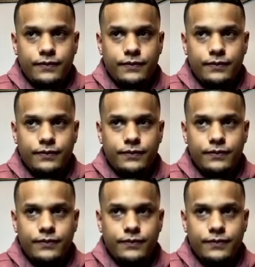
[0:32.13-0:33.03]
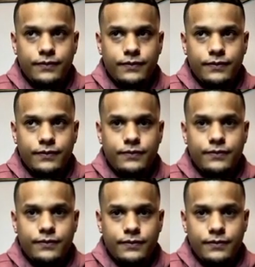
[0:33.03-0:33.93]

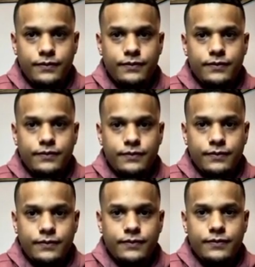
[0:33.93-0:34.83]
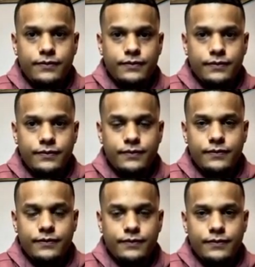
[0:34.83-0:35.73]

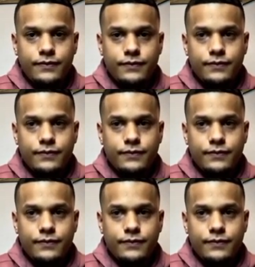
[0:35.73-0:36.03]
(not speaking)